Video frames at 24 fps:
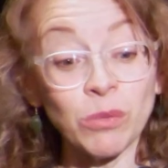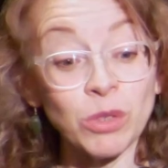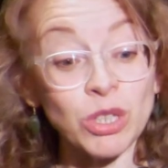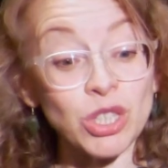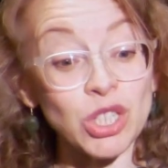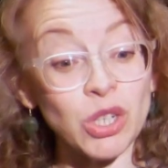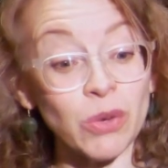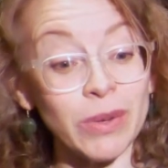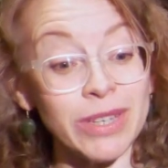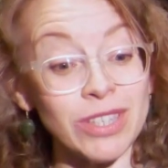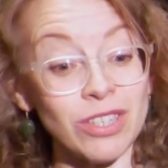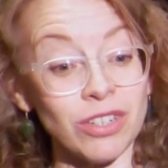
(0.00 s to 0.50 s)
we're
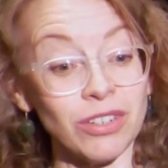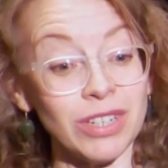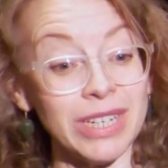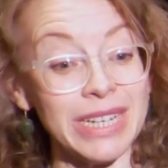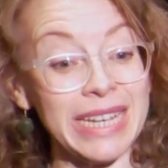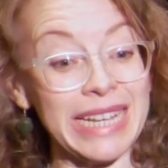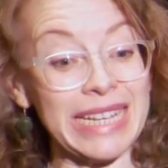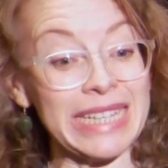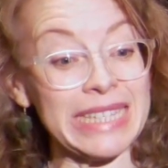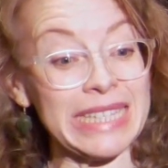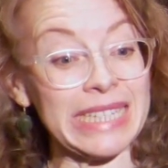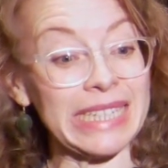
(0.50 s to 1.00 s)
showing Dirty
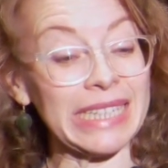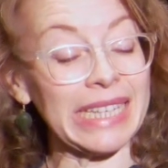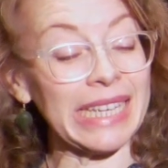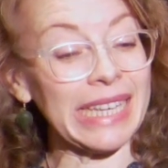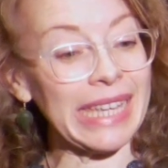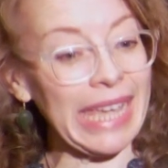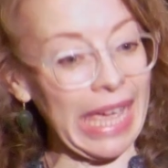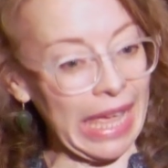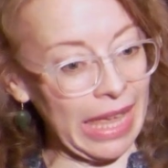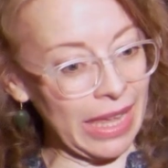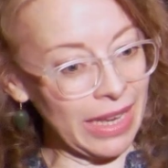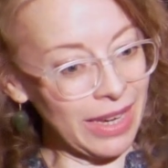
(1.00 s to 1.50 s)
Dancing
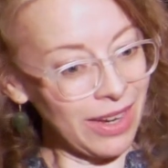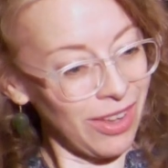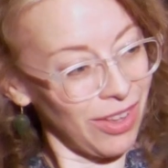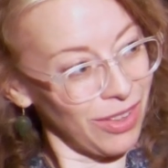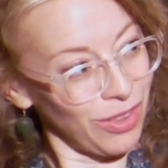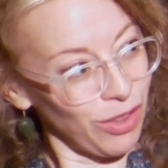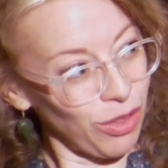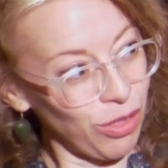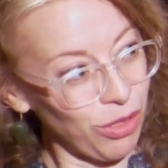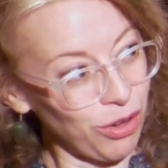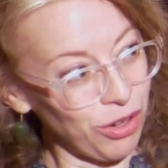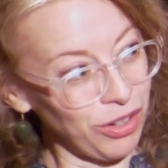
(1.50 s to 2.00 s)
again on
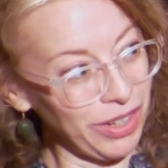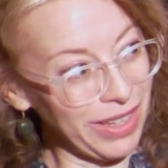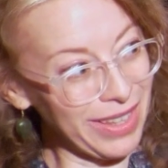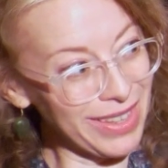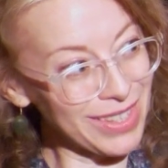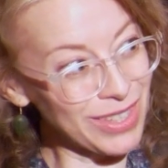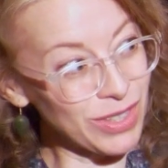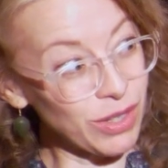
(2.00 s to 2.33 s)
the 30th.